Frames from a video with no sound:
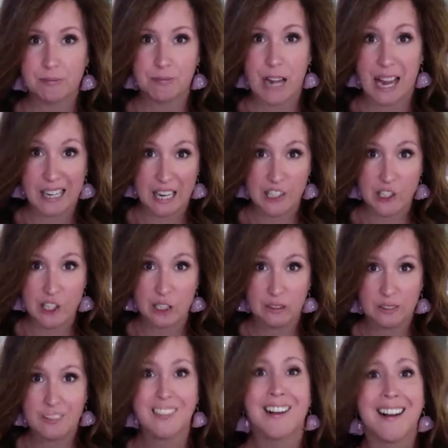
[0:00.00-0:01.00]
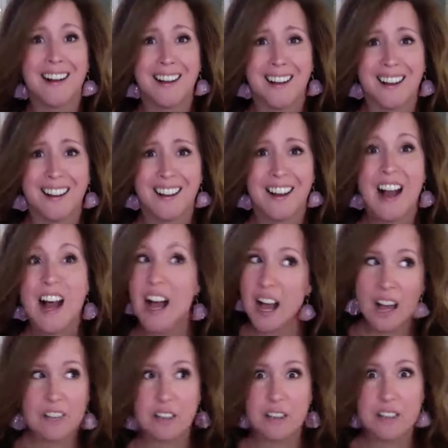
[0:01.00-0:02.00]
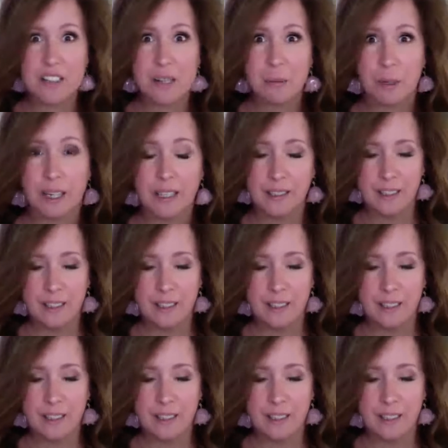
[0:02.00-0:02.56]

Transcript: I gotcha. I feel the same way.